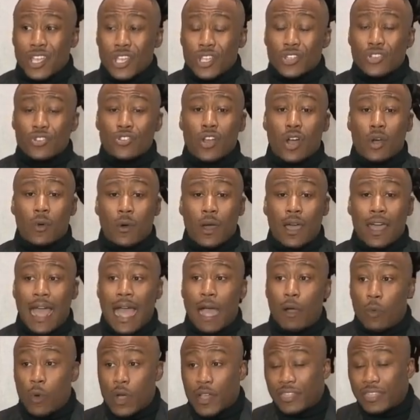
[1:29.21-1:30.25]
you know what,
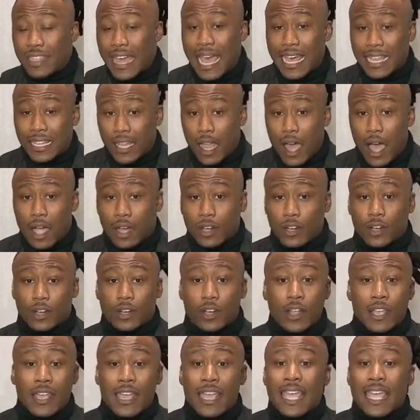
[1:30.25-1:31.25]
I want that locker.